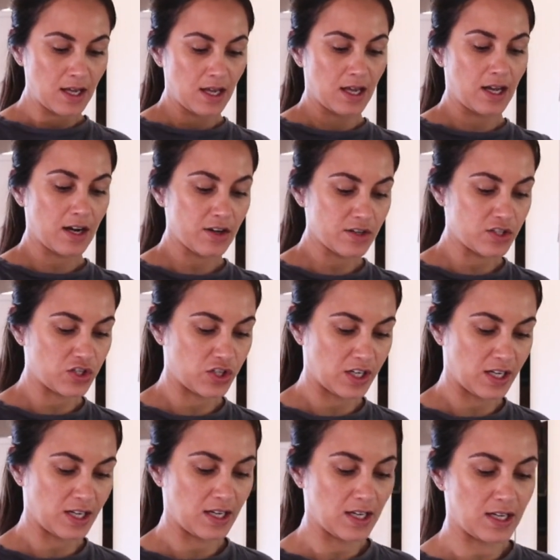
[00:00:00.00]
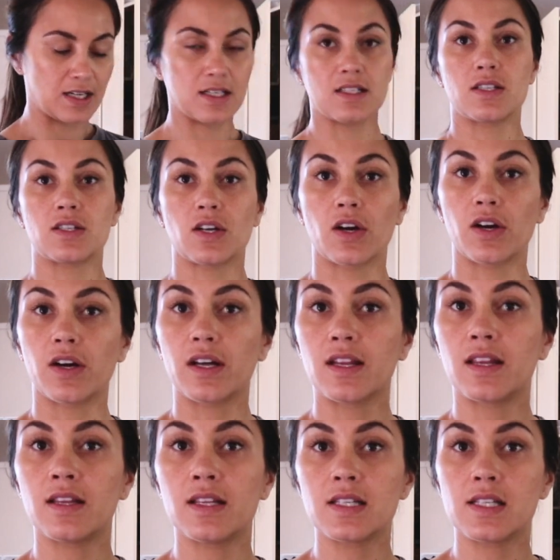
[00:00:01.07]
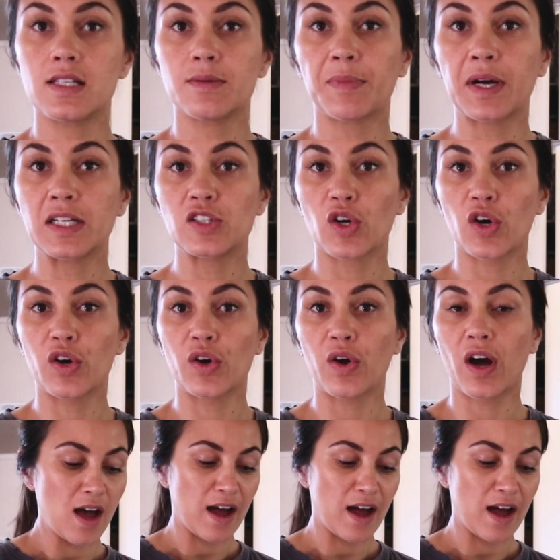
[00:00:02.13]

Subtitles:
Here she is. So this is my dough.